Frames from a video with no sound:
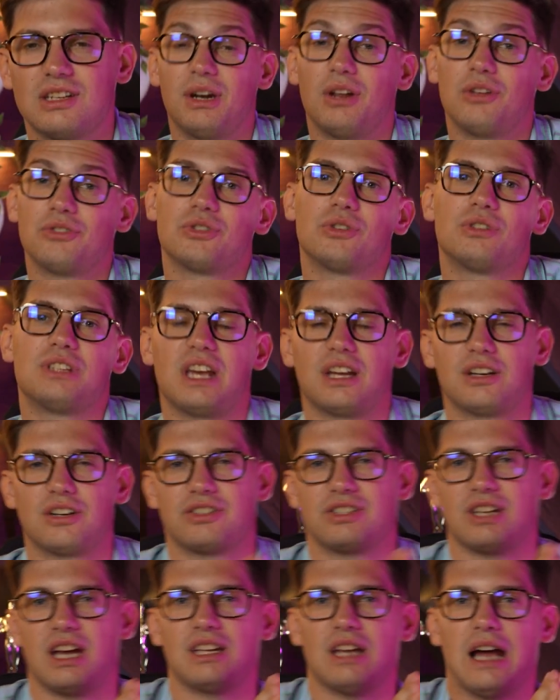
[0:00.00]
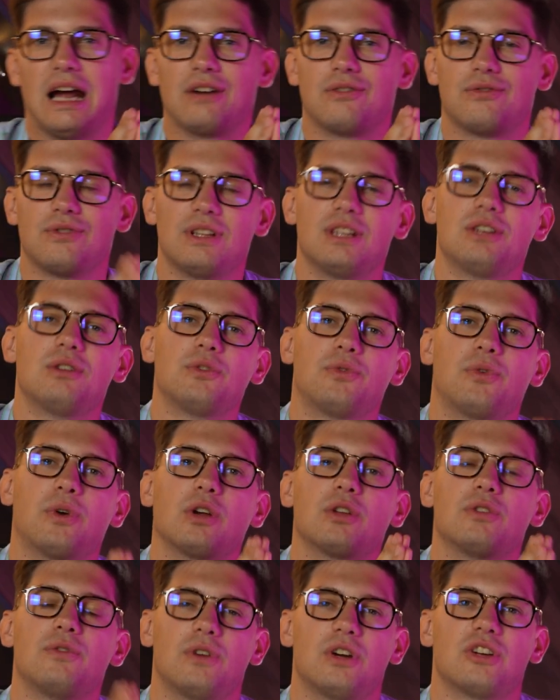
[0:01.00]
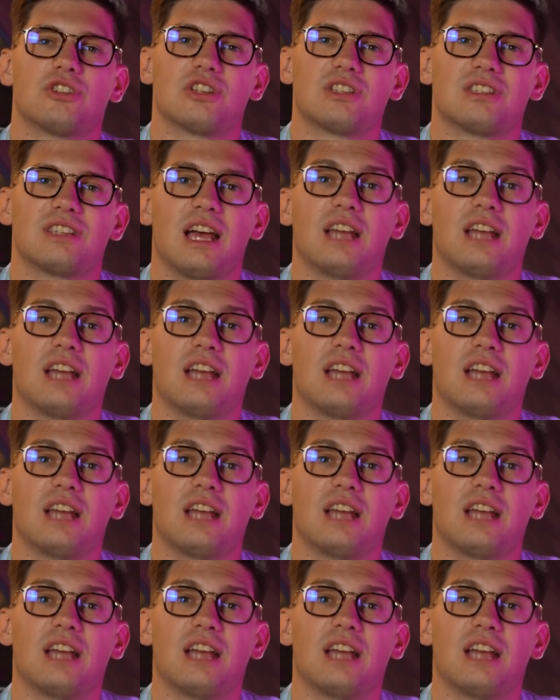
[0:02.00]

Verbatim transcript: but also on the other side are really good for conversions